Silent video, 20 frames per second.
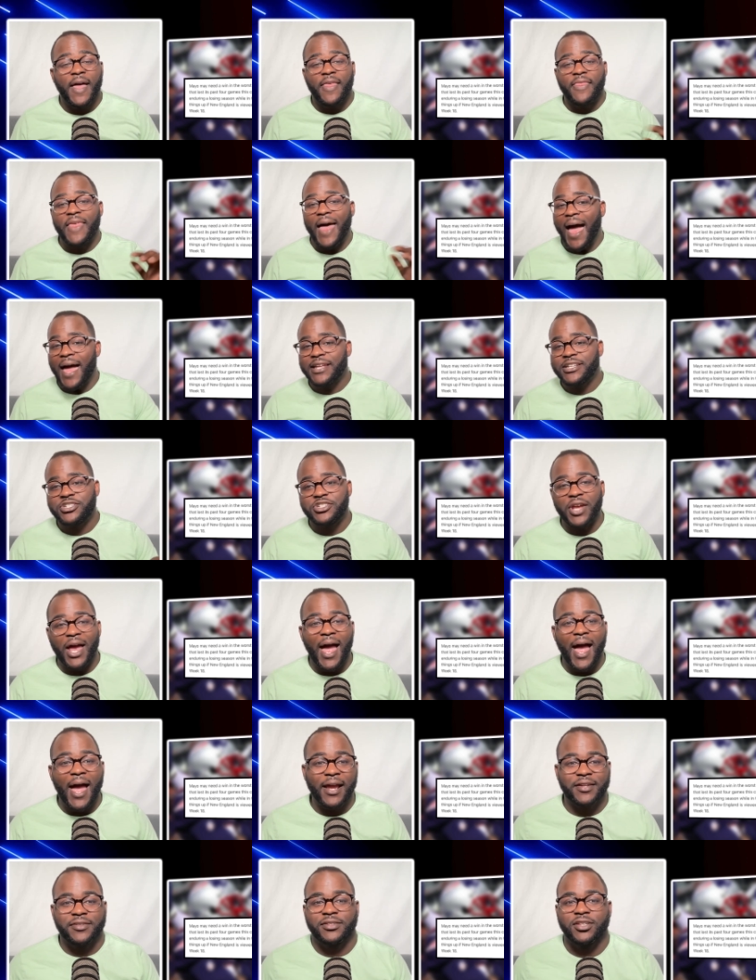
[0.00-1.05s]
That
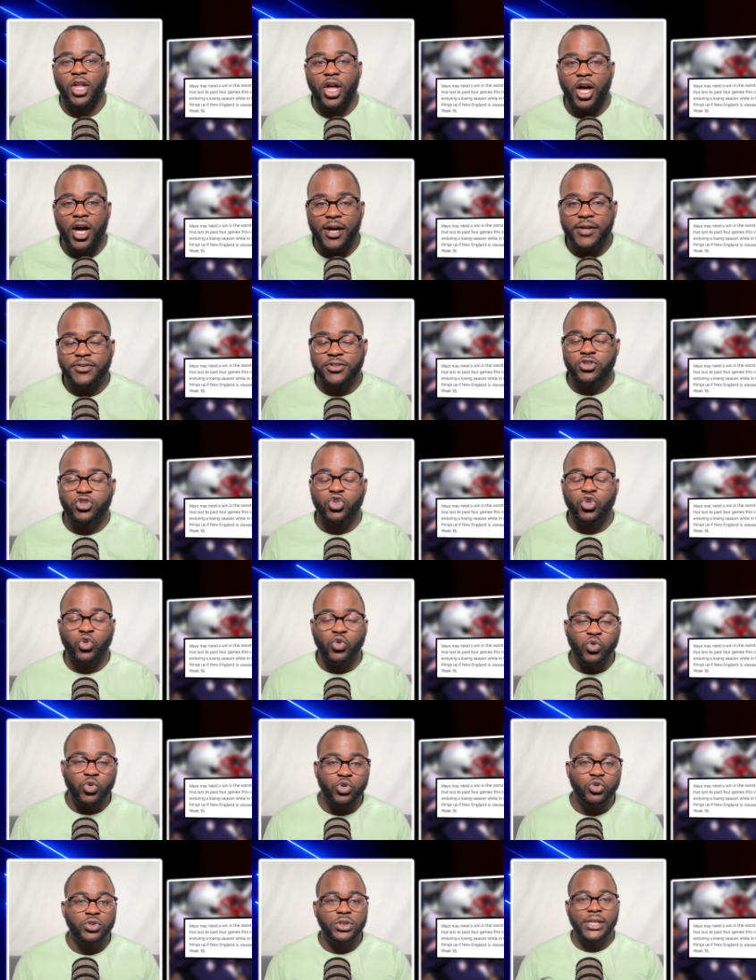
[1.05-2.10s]
Jags loss
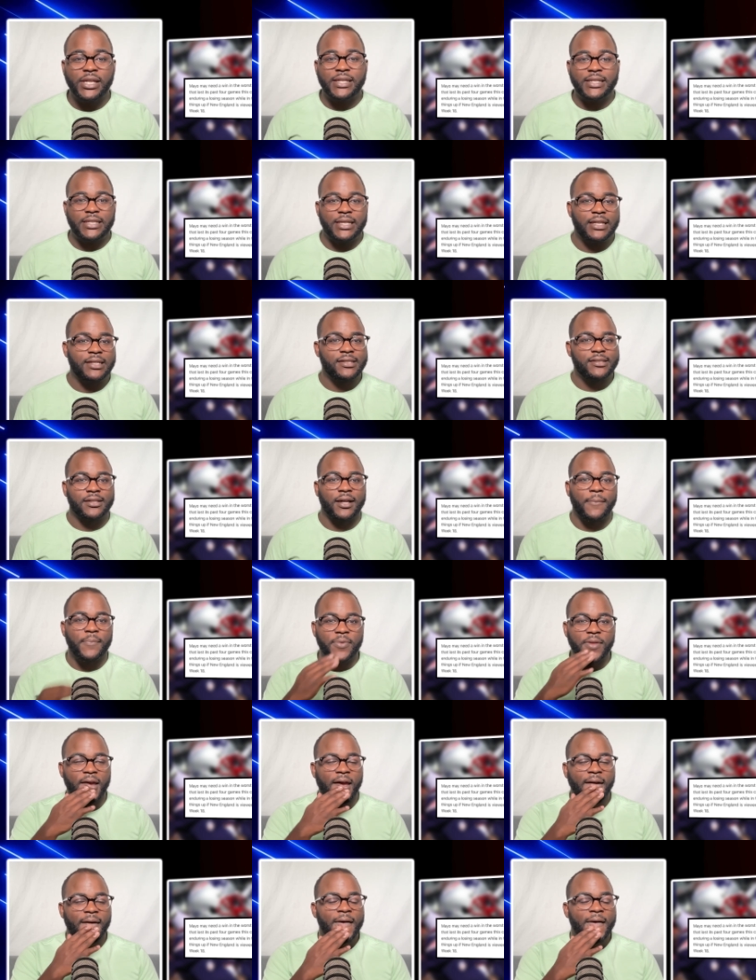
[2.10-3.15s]
truly did something,